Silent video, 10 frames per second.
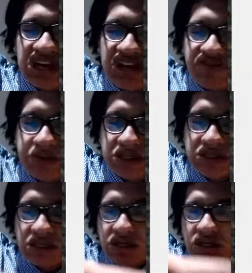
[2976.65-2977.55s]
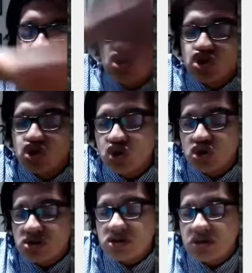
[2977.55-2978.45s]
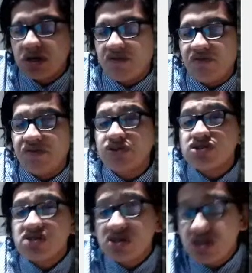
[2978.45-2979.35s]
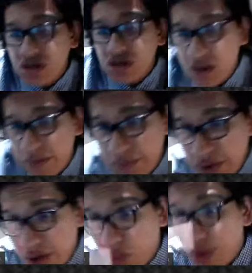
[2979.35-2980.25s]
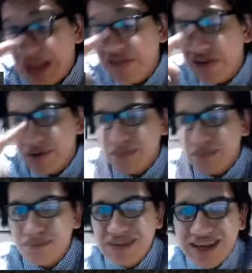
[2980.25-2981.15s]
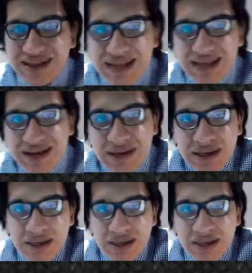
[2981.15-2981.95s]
government should uh, foster more welfare, meaning that